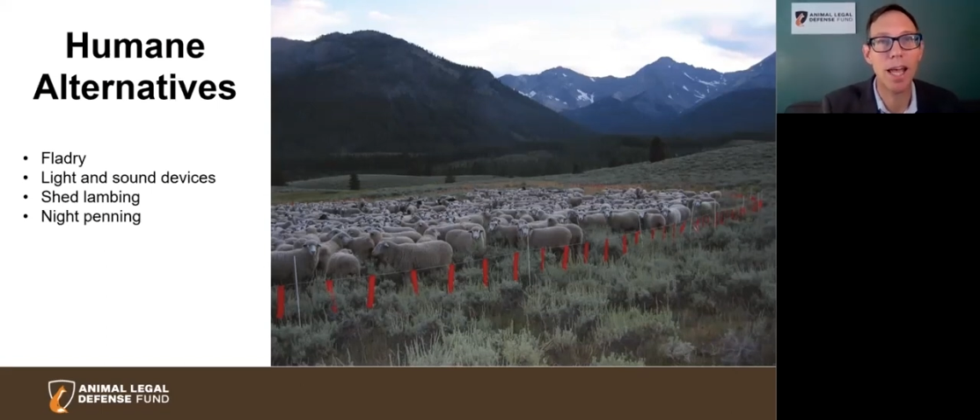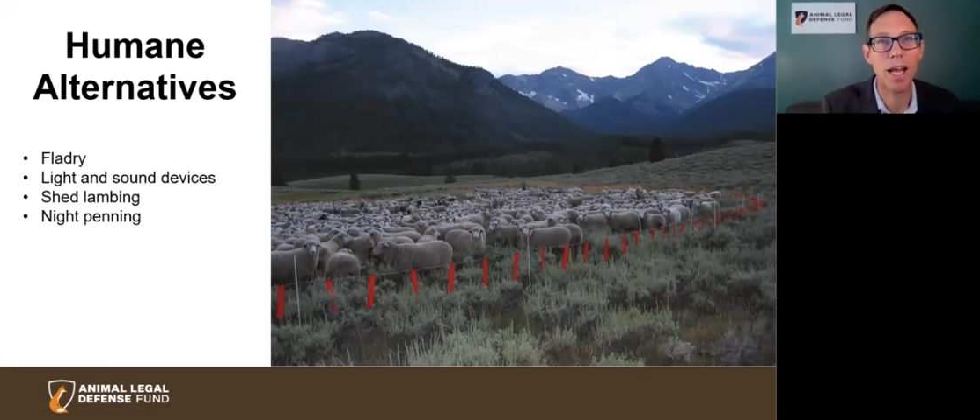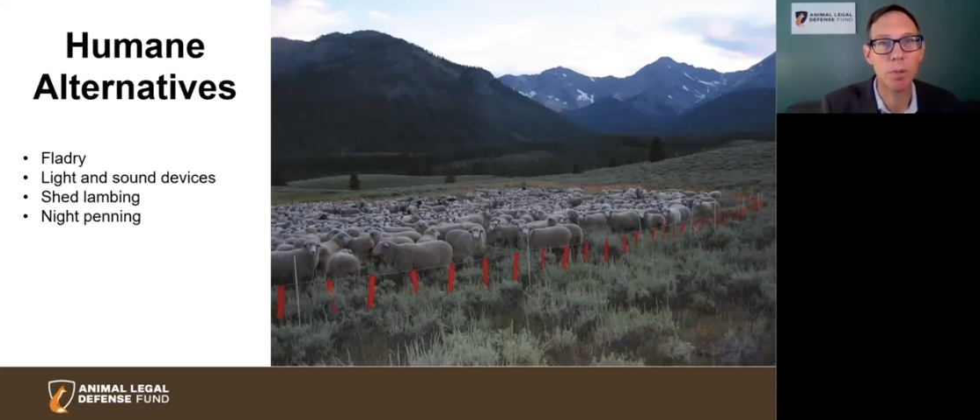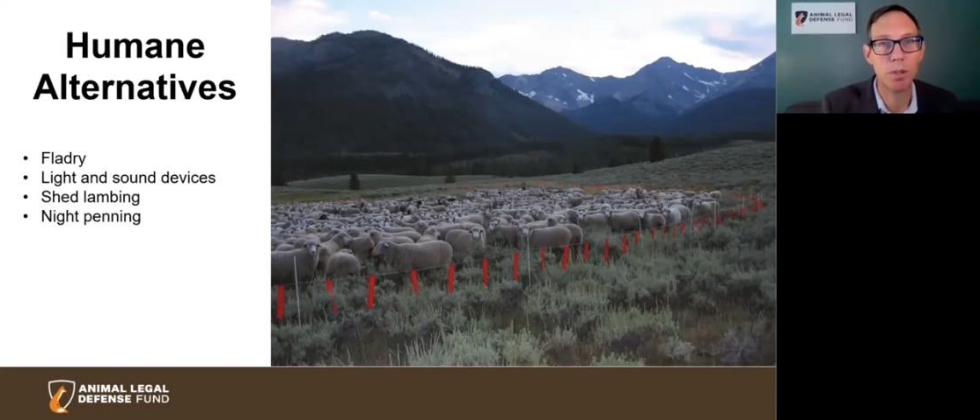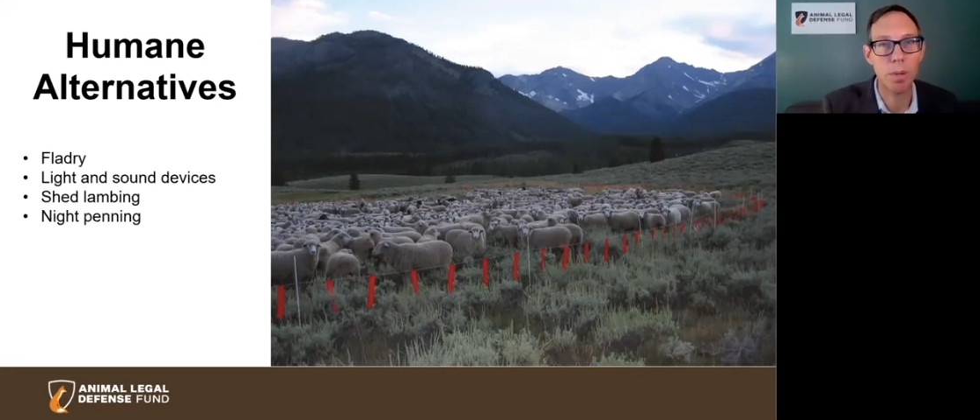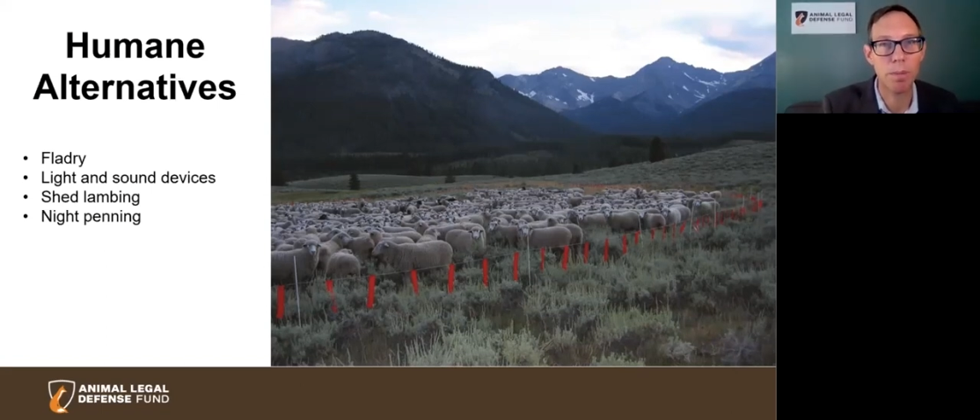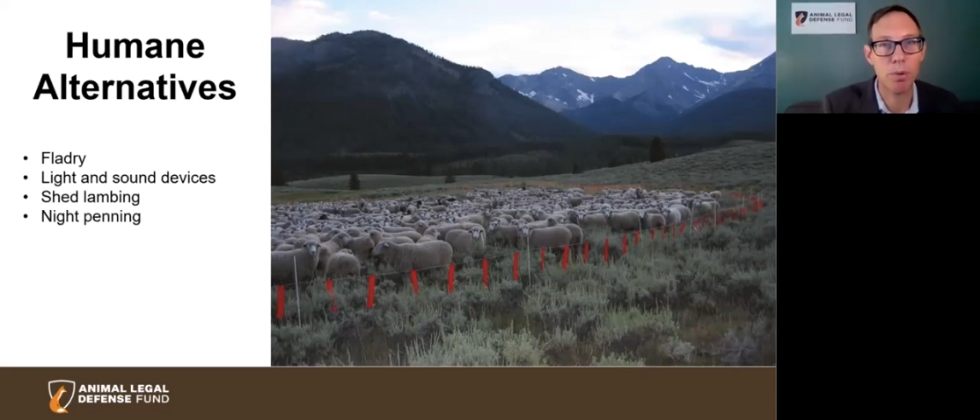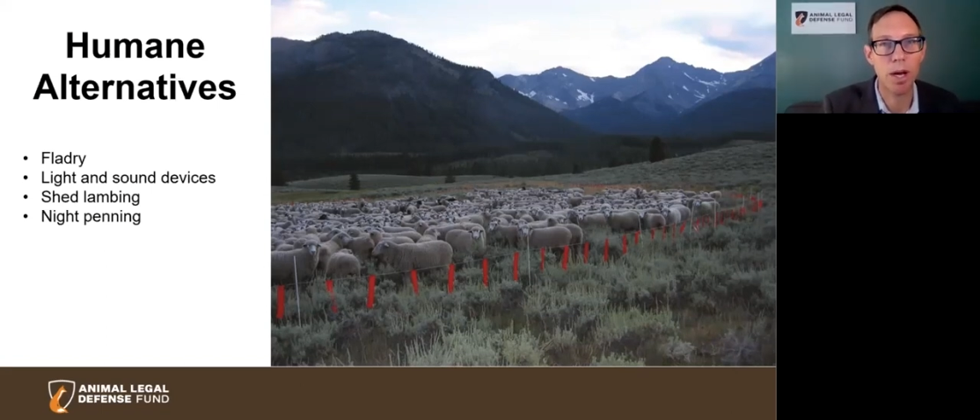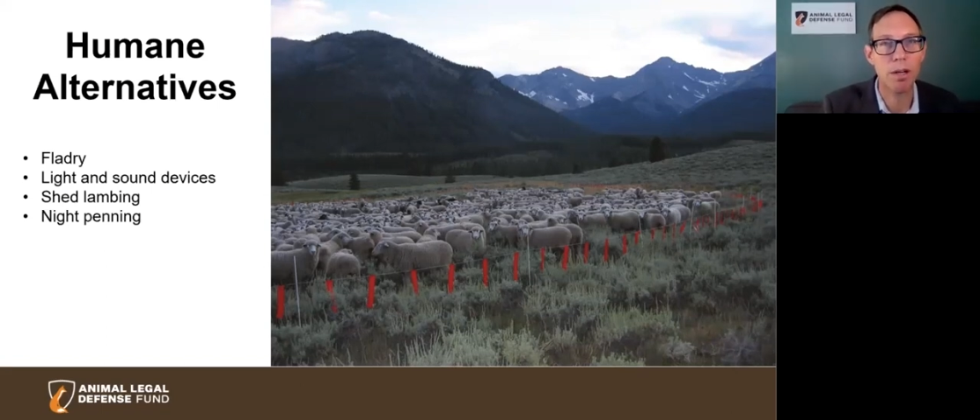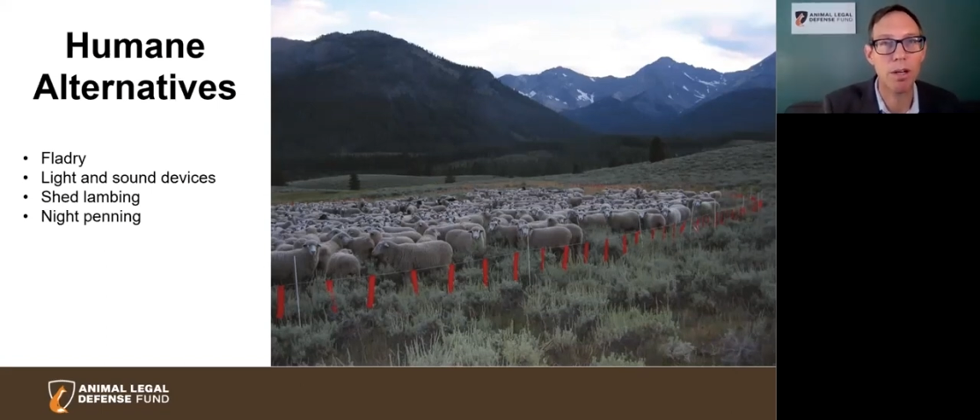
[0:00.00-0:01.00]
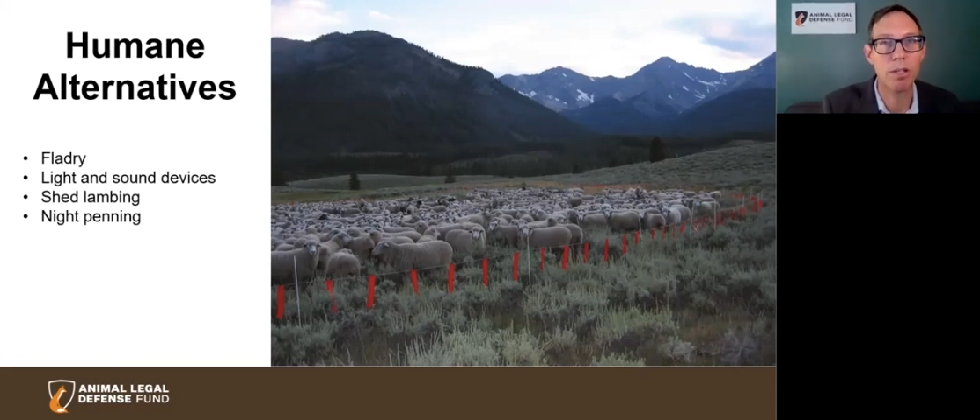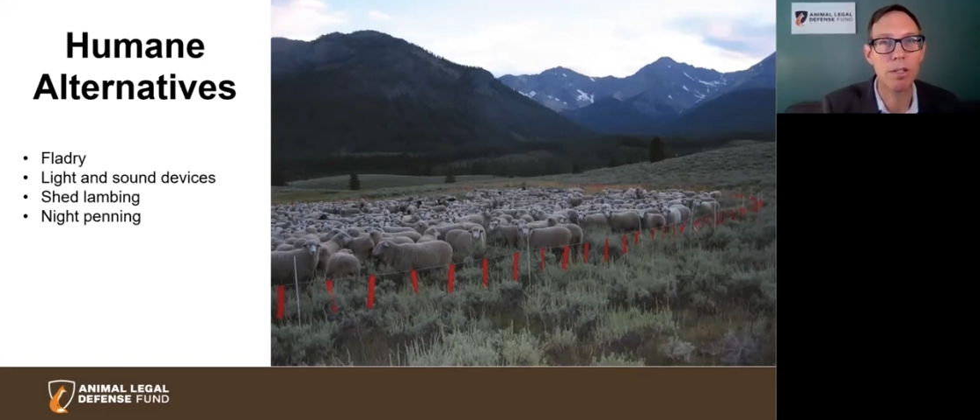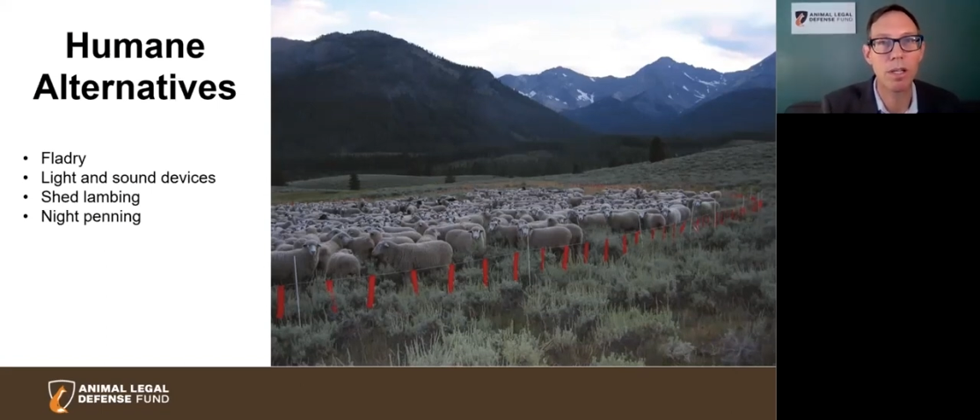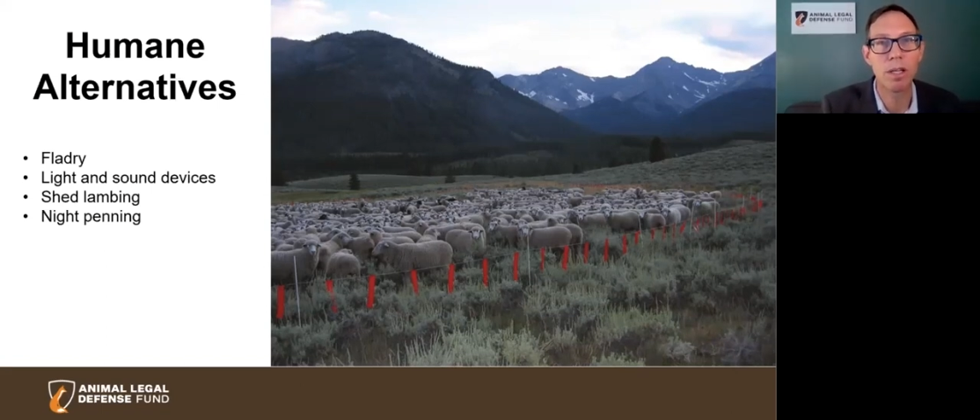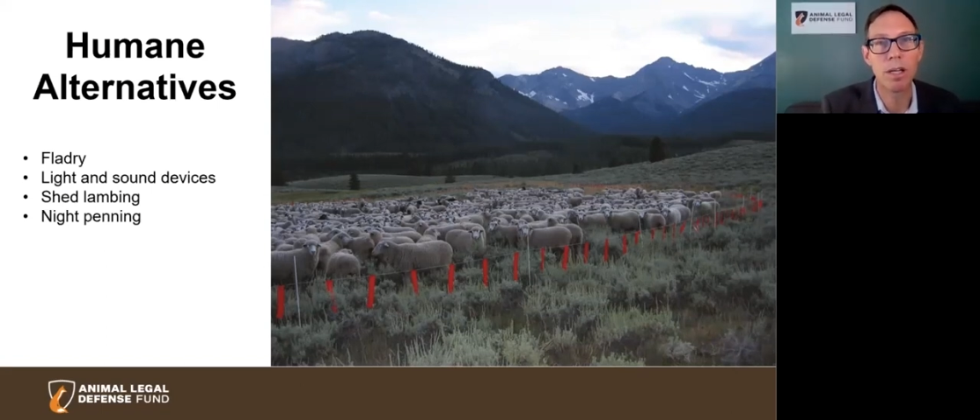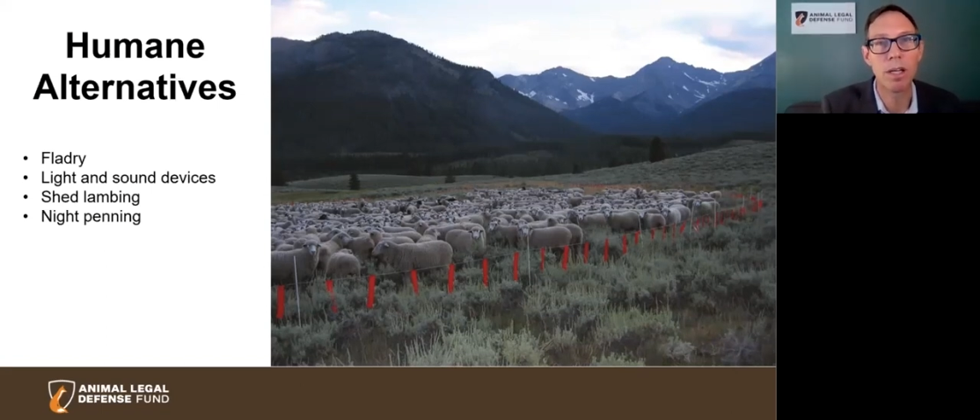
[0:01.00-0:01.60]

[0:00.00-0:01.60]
animals by predators.